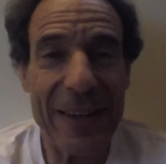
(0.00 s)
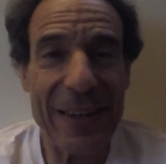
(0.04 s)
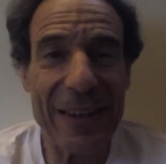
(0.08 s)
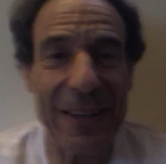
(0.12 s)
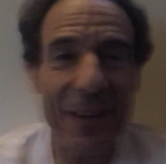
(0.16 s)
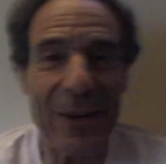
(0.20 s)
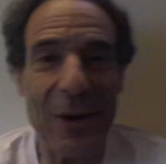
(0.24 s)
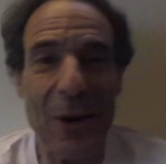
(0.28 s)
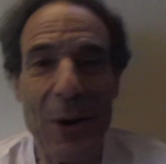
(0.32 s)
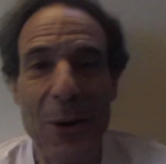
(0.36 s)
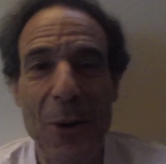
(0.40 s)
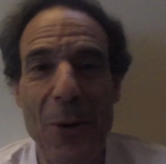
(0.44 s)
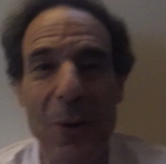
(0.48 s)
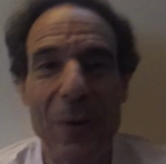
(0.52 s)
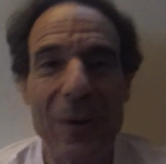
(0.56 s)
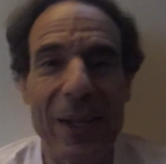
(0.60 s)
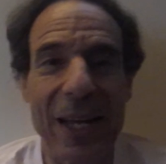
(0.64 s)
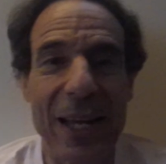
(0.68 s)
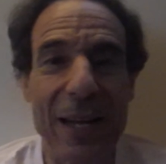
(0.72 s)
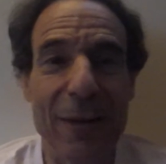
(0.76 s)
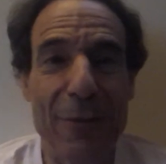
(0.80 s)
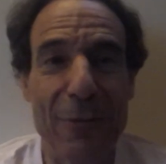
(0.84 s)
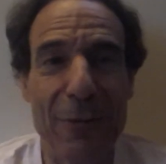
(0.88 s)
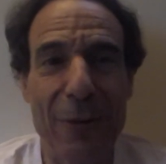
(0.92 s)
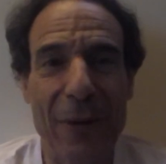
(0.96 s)

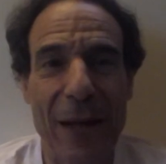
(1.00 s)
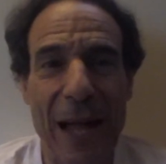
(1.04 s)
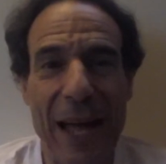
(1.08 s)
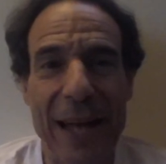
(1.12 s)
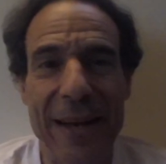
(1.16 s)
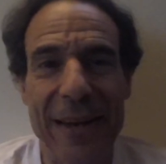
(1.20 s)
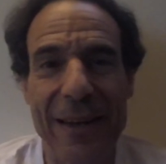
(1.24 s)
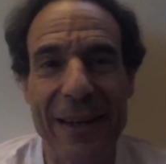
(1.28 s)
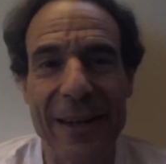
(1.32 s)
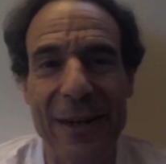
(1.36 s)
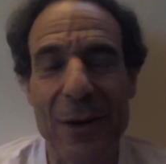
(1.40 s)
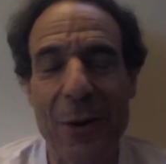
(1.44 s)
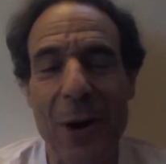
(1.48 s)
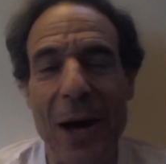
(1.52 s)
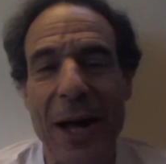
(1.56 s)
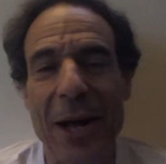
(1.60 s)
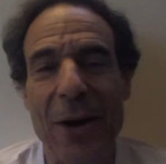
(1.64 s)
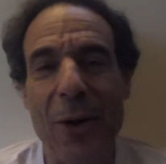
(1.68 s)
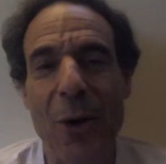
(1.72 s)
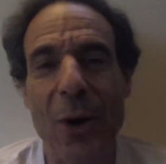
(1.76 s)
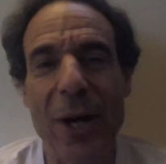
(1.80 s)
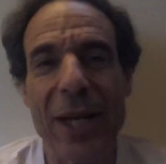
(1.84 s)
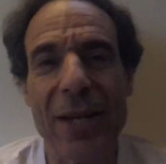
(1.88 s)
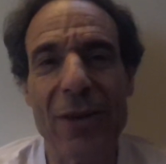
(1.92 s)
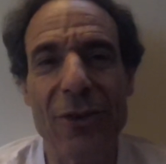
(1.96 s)

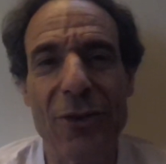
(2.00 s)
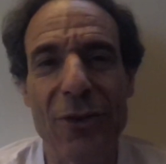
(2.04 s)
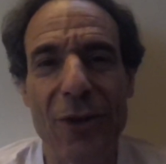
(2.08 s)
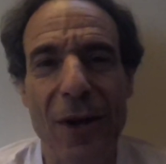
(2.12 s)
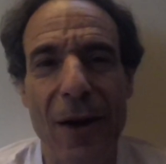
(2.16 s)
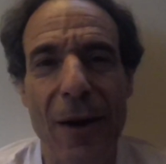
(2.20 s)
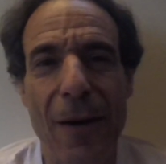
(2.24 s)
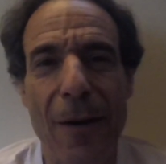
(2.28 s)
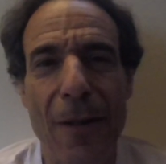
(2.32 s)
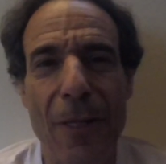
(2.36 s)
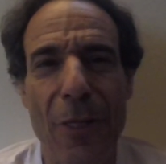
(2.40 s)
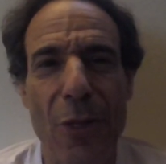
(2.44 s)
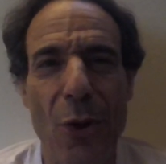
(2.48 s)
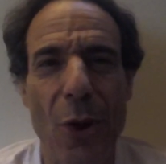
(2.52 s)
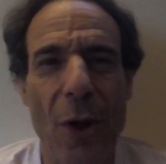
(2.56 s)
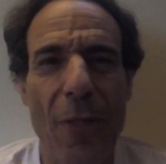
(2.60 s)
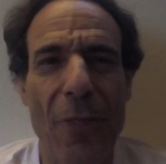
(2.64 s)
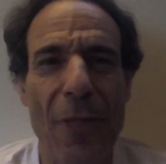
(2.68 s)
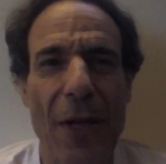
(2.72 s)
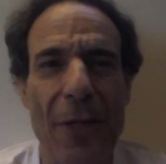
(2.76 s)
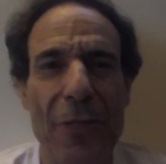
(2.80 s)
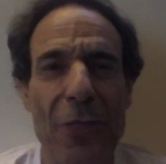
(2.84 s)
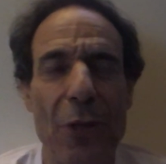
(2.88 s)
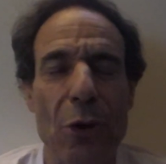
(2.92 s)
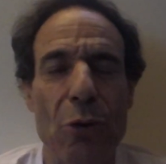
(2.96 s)
I always
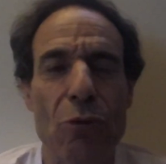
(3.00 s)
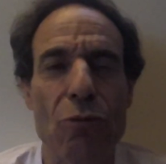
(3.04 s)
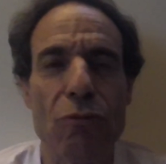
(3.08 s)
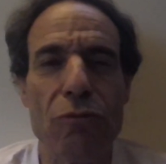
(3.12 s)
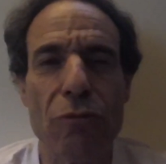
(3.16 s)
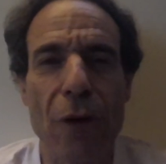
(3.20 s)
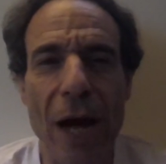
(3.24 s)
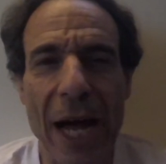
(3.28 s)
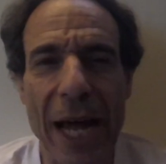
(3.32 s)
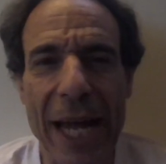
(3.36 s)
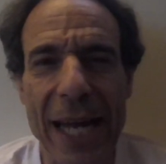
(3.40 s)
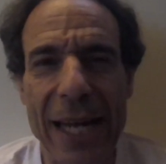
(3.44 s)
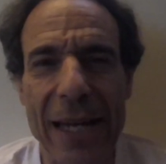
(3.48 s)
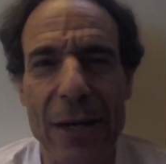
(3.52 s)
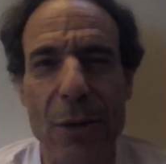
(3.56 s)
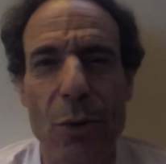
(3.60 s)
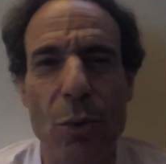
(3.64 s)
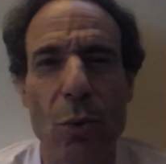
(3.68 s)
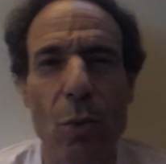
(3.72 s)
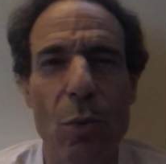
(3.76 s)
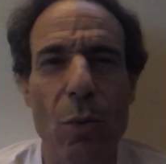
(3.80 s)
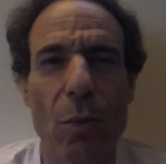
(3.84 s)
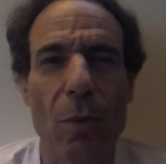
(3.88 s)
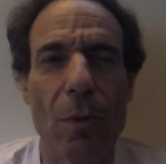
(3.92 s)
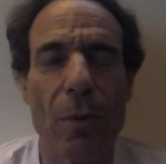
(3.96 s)
thought that the
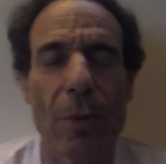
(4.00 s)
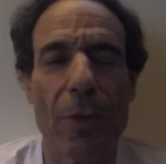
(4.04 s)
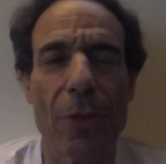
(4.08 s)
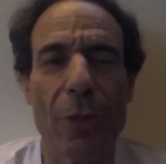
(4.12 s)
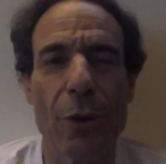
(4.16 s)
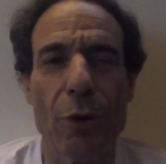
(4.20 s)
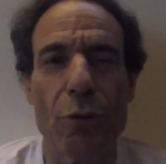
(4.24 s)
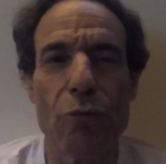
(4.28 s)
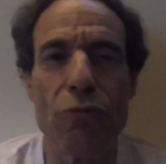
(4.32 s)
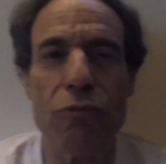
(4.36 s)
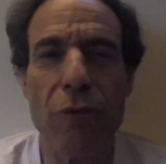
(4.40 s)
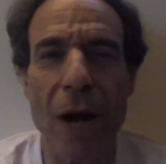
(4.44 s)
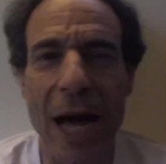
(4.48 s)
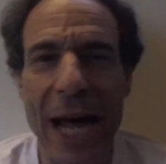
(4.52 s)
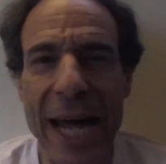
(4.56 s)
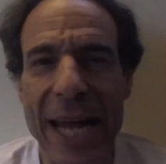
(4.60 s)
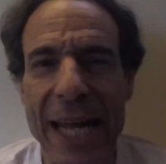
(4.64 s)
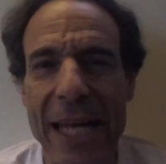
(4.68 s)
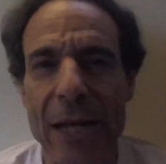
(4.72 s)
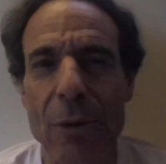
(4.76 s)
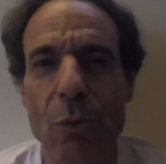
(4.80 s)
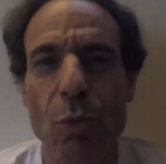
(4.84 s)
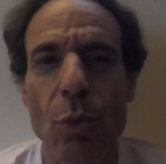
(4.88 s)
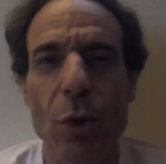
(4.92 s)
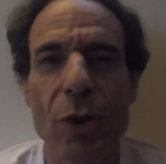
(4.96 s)

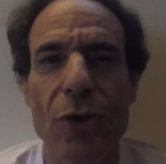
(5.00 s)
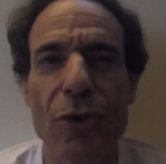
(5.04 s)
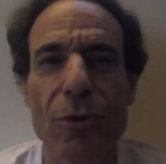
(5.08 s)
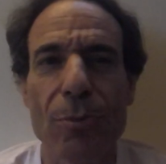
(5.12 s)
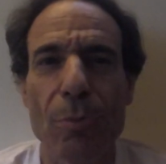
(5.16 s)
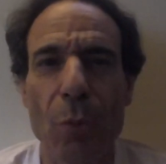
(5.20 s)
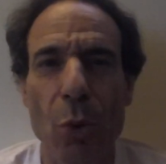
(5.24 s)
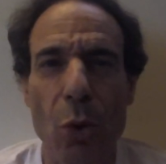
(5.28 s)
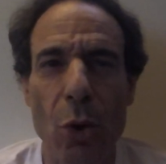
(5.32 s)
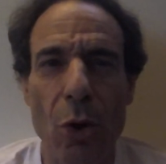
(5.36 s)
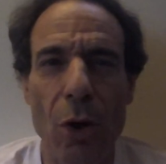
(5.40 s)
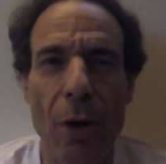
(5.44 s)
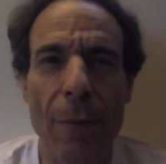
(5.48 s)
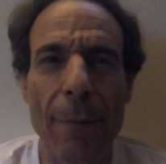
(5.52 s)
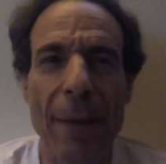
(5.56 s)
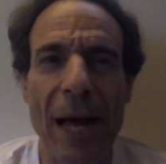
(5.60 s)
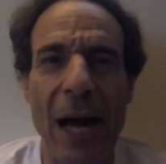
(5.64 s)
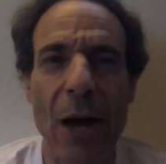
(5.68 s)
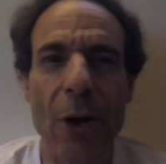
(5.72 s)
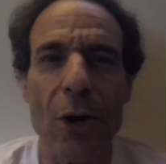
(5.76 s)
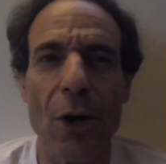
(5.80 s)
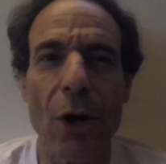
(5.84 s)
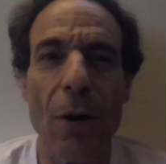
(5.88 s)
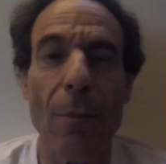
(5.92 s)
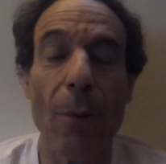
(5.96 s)
right was more
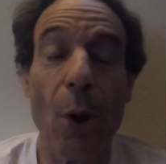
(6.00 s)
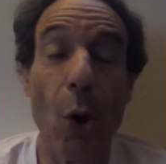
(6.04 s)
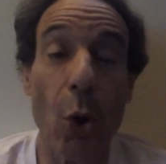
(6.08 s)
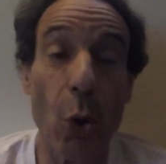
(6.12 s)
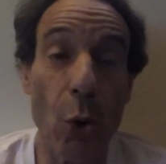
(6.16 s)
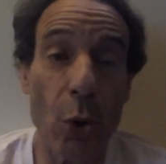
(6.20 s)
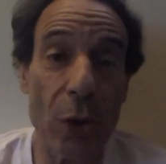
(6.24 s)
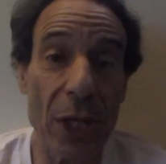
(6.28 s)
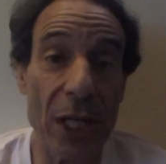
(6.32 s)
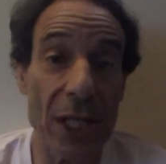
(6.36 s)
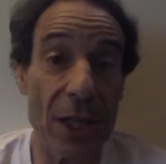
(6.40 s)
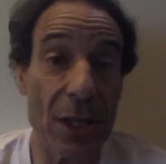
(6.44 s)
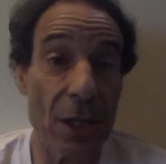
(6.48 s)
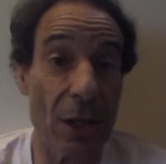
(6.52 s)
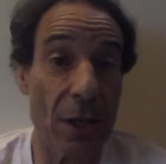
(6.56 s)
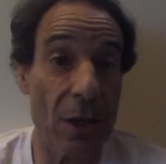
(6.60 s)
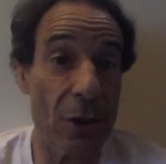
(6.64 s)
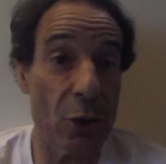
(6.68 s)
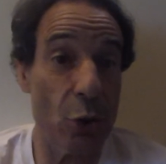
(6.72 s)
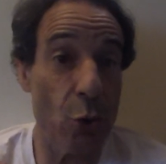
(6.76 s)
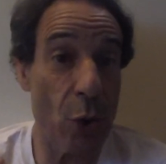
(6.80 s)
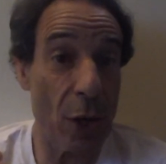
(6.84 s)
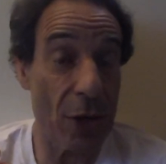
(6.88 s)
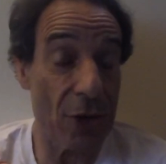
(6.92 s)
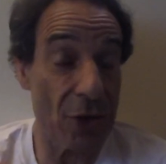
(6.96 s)
about upholding
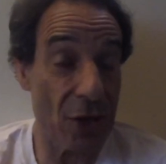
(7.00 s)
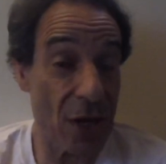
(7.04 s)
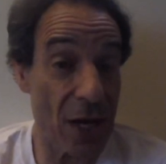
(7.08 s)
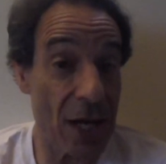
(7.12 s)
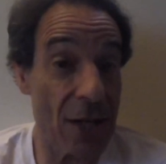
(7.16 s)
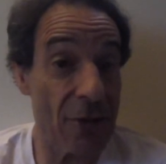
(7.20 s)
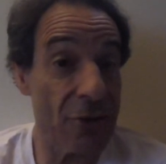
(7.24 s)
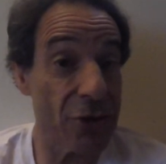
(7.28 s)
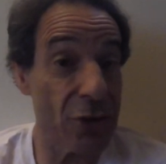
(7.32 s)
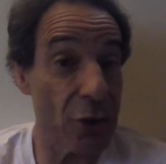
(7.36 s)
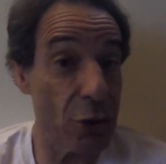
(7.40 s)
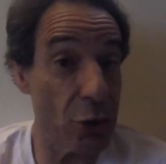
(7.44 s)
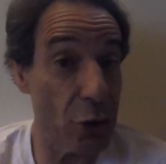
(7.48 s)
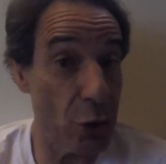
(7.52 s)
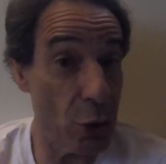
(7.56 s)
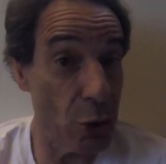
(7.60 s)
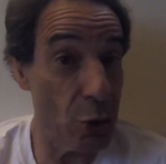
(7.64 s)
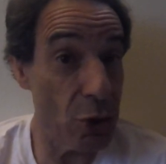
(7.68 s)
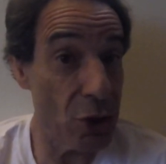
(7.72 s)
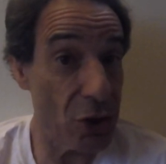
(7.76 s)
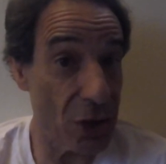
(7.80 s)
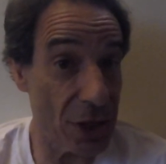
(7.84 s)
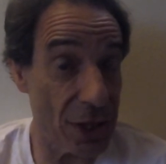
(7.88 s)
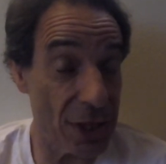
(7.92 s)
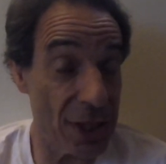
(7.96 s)
the U.S.
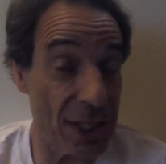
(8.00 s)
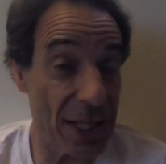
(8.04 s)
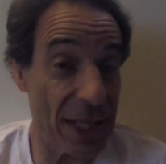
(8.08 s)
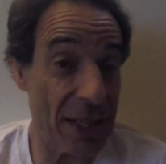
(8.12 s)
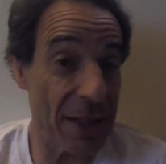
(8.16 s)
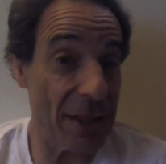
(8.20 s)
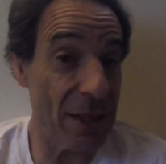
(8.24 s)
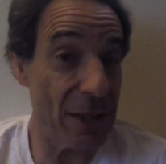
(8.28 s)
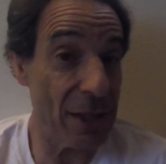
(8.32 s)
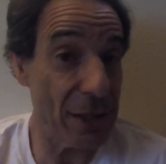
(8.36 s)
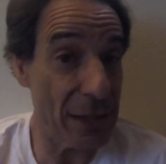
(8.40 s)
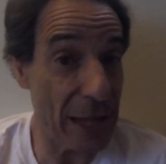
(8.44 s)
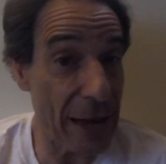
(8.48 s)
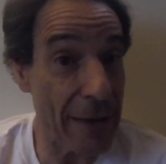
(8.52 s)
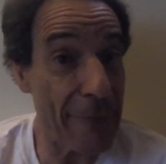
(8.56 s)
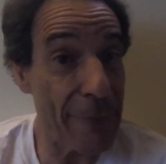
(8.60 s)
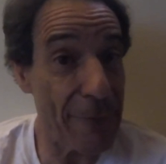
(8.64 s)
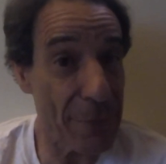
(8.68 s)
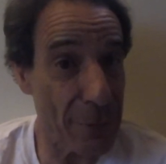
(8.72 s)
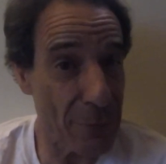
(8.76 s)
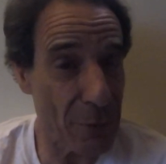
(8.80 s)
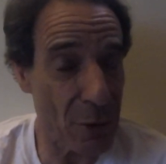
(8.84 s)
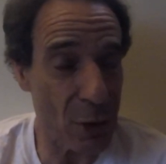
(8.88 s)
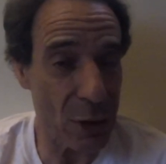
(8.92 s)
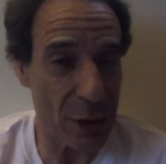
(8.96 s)
Constitution than the
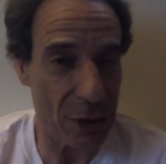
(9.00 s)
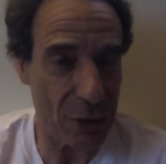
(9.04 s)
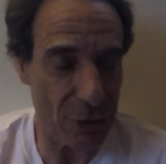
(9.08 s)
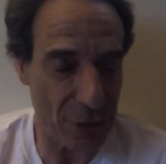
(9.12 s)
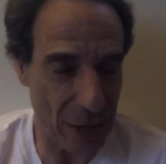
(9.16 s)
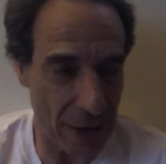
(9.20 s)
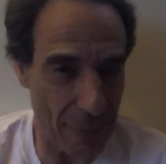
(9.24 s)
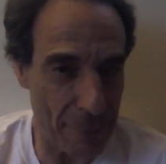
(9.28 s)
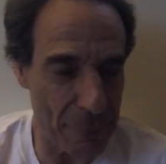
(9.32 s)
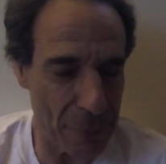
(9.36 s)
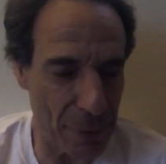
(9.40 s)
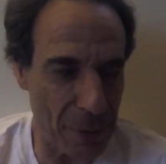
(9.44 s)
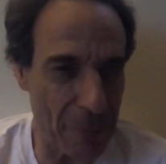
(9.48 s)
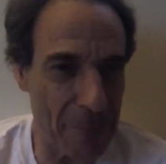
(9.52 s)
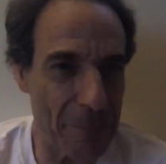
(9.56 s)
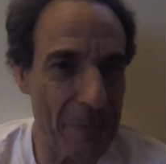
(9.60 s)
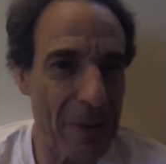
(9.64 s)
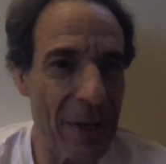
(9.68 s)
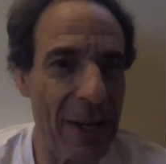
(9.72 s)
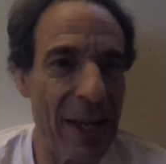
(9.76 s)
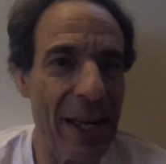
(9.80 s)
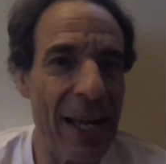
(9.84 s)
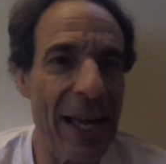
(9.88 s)
left, for example.